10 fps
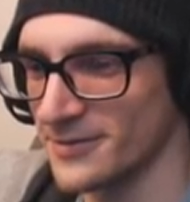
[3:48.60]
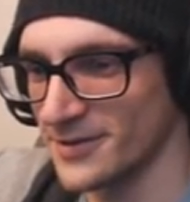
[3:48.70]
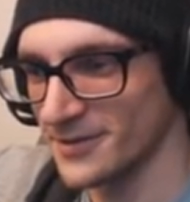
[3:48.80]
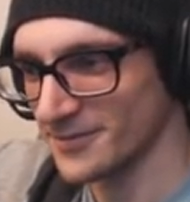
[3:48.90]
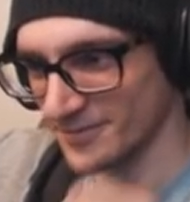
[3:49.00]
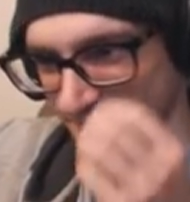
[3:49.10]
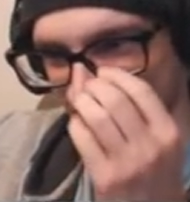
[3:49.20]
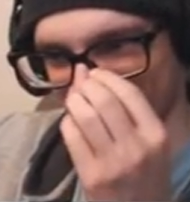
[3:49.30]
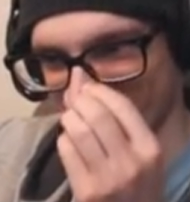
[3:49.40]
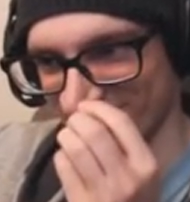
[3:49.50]

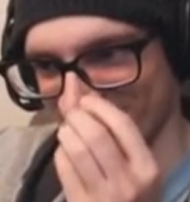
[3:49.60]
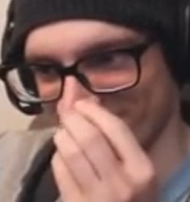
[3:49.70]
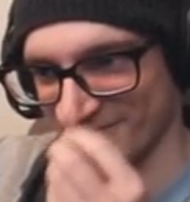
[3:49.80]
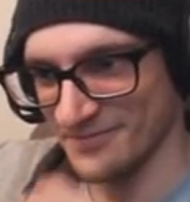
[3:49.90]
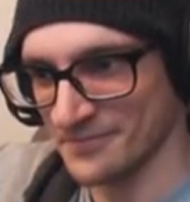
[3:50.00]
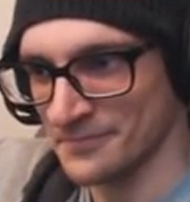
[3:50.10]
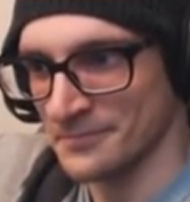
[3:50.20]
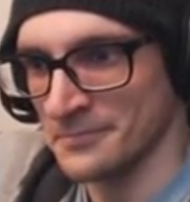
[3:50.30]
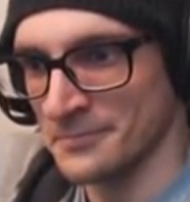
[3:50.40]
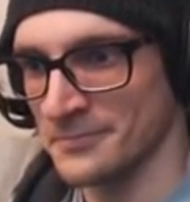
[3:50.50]

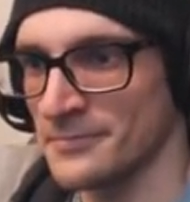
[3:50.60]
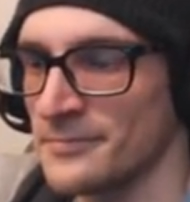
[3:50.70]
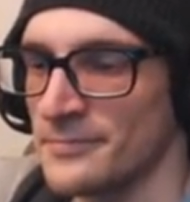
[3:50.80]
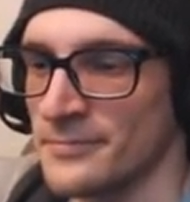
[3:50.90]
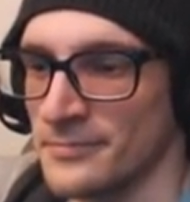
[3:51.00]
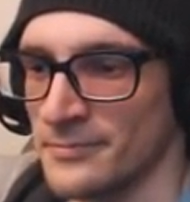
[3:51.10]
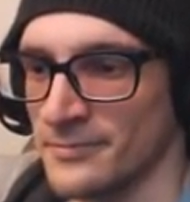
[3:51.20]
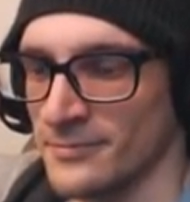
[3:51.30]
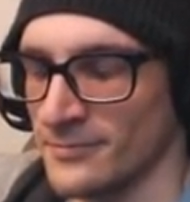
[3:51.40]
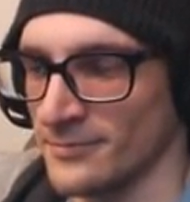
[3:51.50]

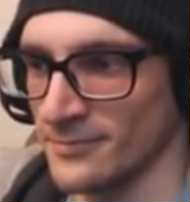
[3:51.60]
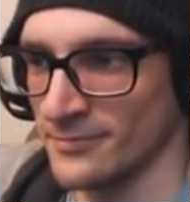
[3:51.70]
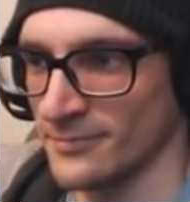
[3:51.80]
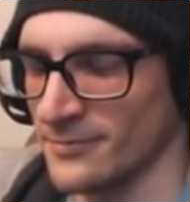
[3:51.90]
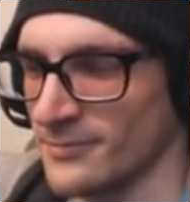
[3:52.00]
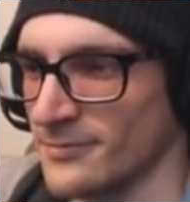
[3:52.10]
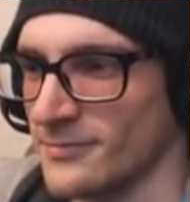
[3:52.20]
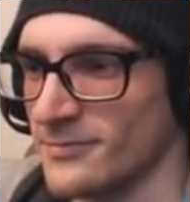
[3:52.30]
[no speech]